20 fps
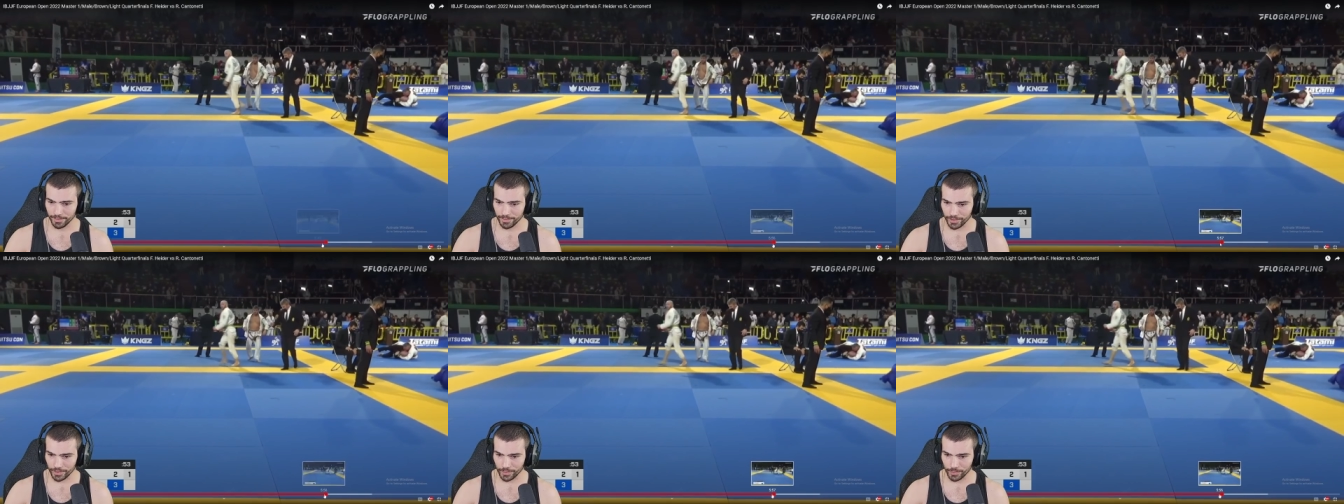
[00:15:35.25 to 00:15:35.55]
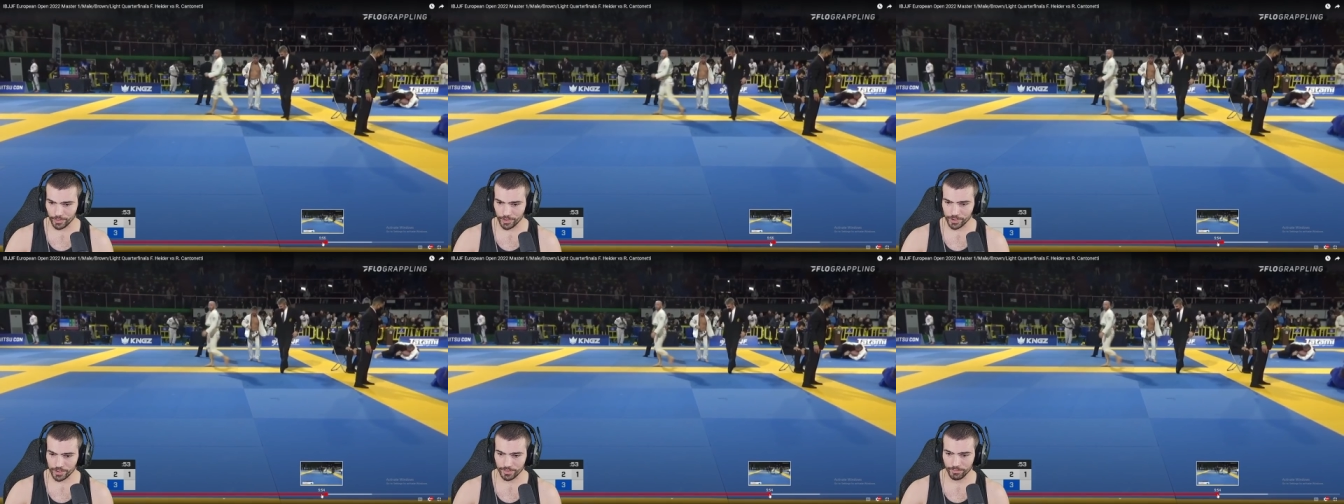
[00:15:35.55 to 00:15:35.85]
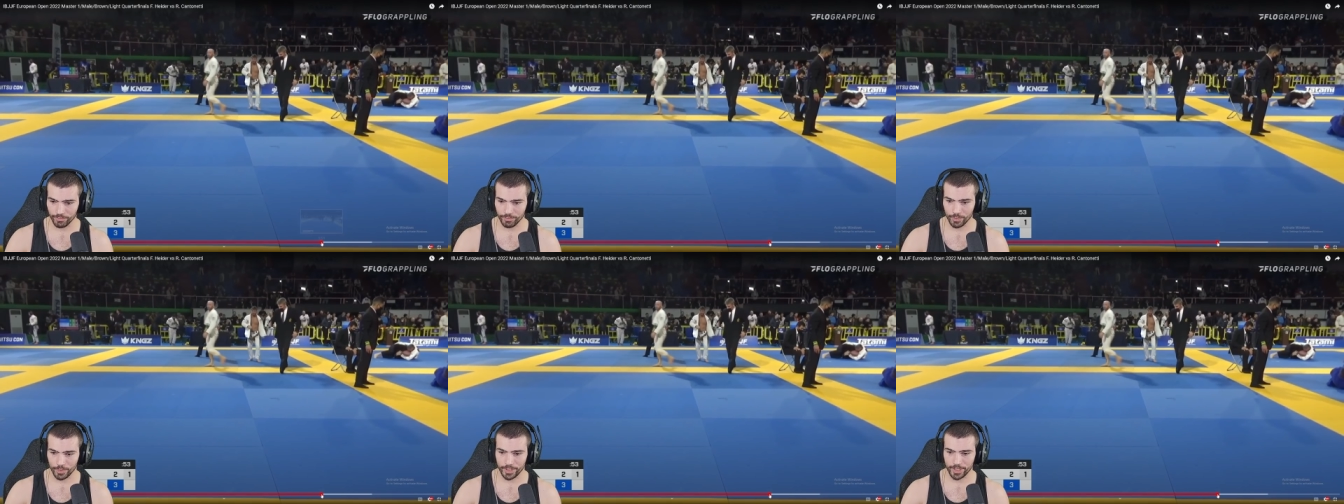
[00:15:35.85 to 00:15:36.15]
you just
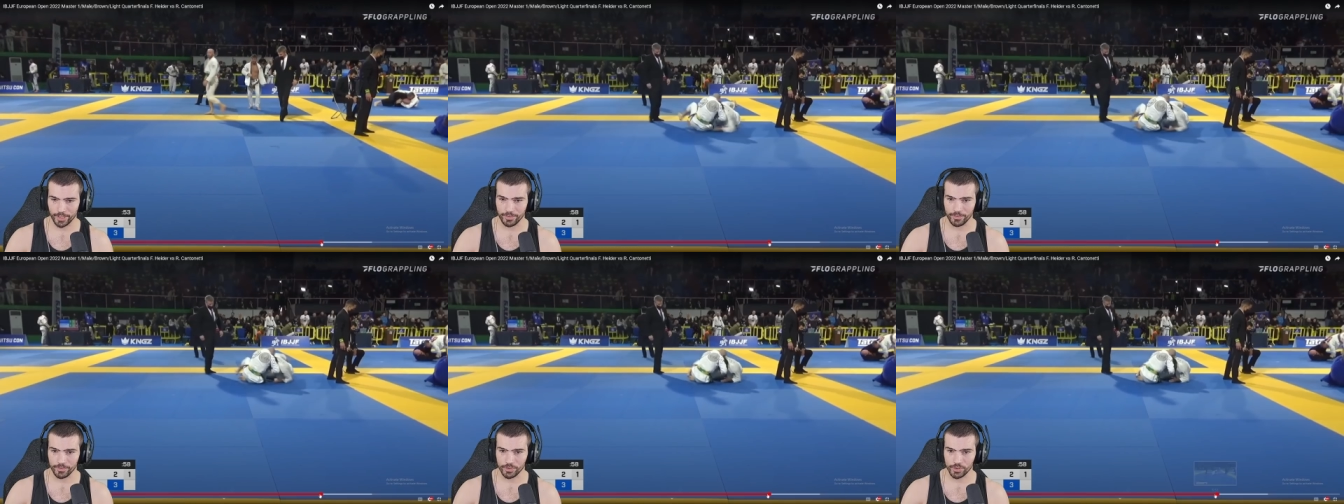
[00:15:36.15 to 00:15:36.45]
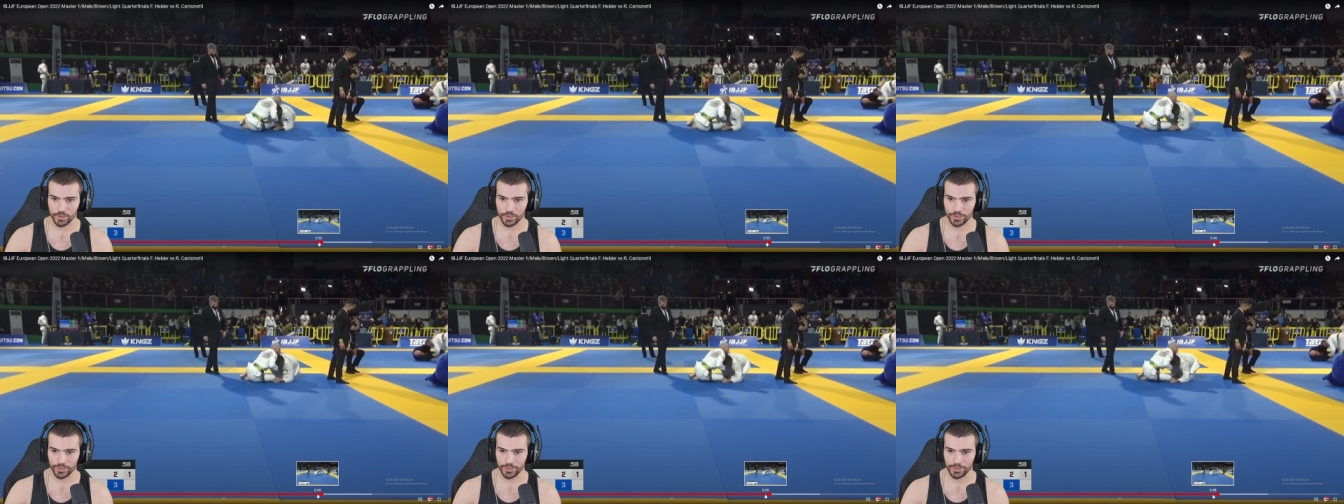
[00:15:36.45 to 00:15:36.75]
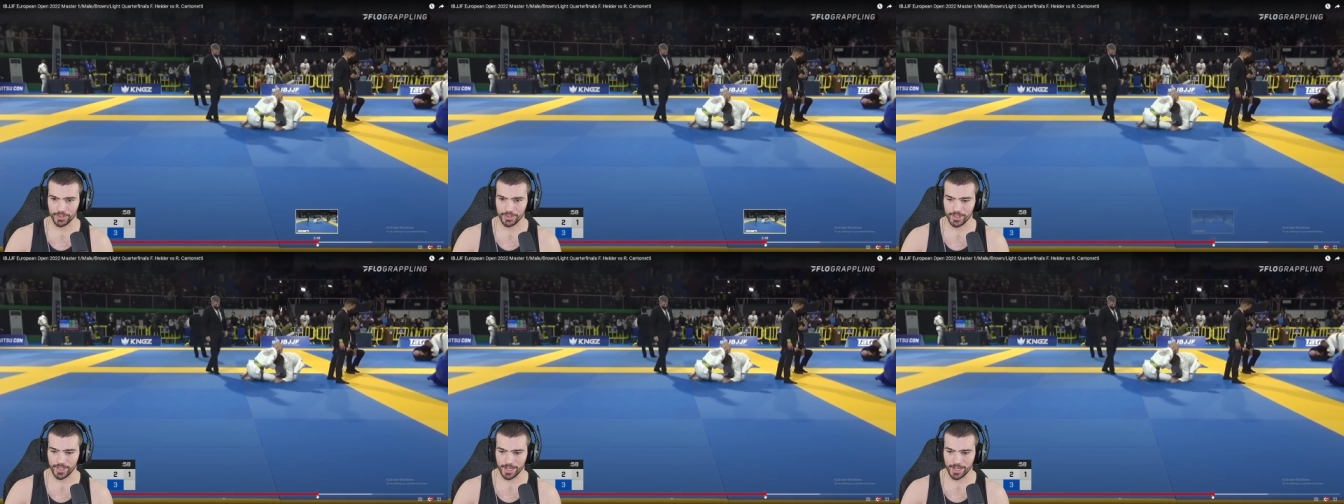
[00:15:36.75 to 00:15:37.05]
avoided
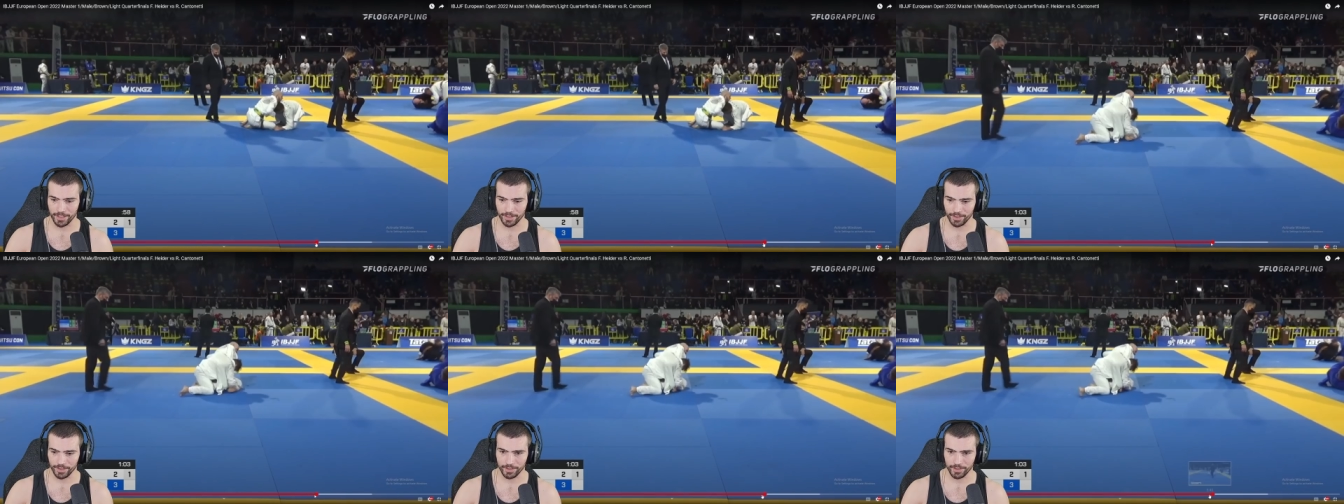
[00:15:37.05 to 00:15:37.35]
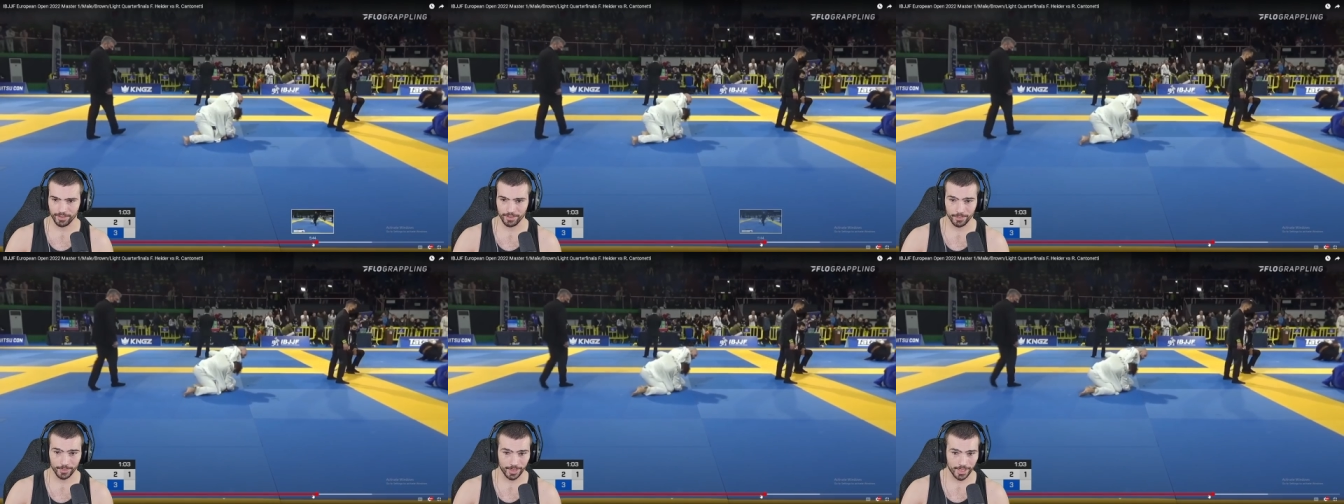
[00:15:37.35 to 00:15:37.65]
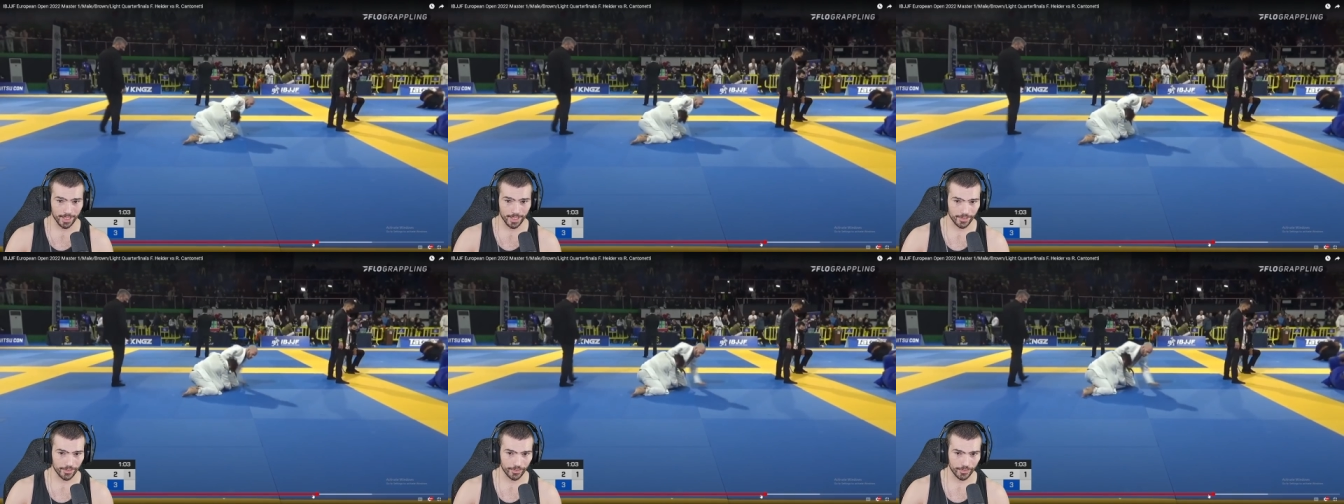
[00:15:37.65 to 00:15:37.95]
certain death with
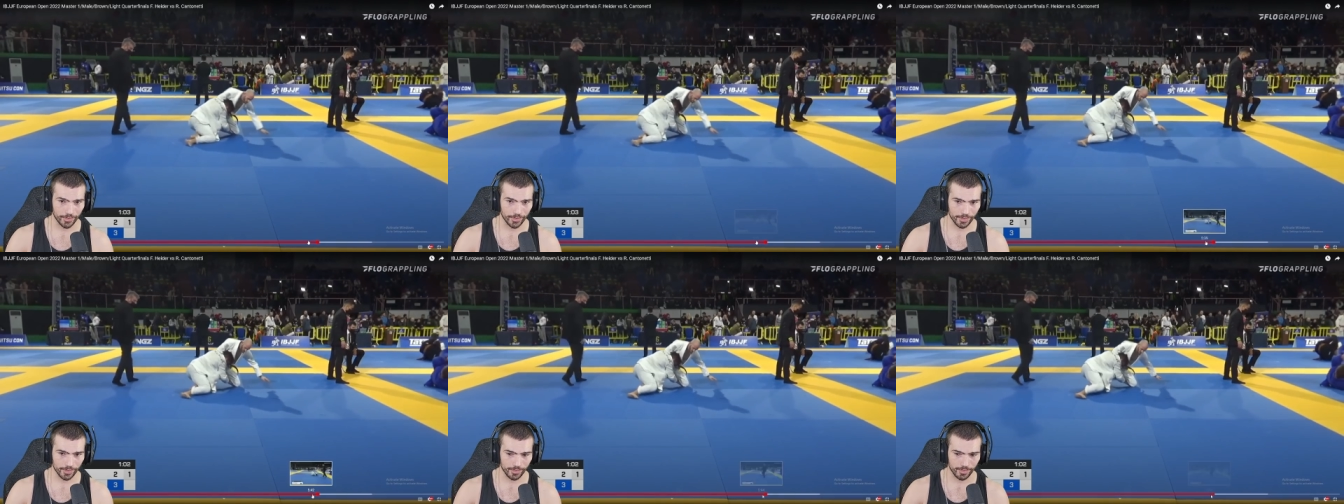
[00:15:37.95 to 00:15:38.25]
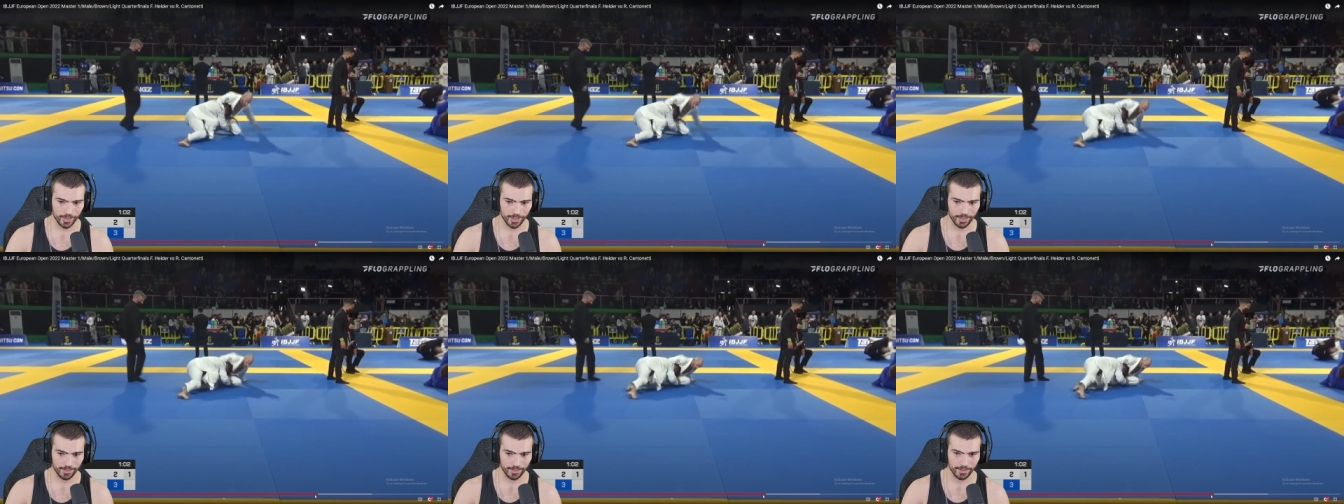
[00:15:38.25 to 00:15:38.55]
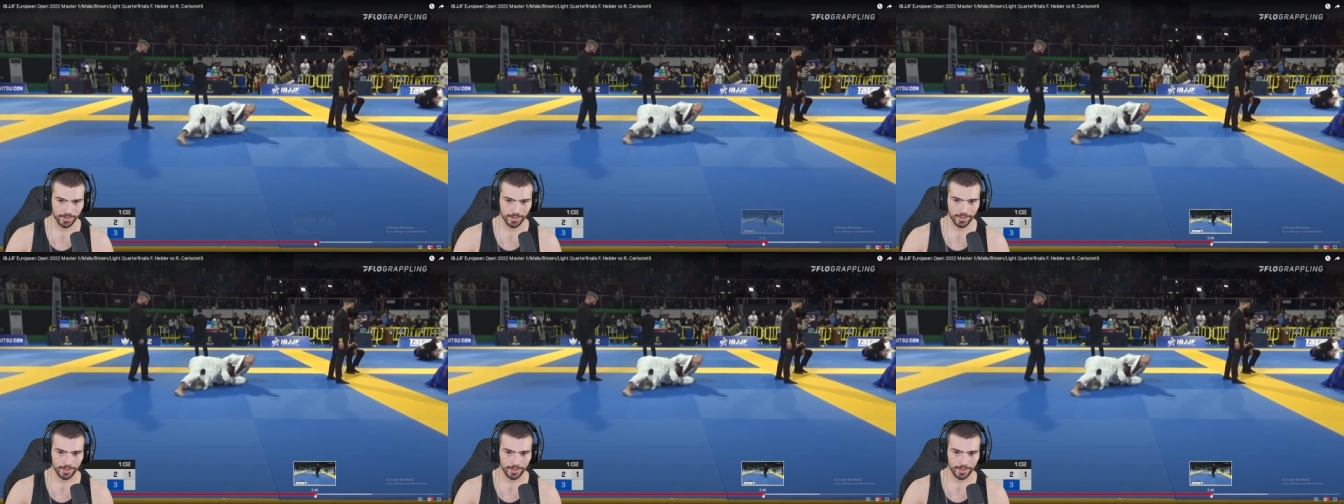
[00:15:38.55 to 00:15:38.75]
that underhook you did.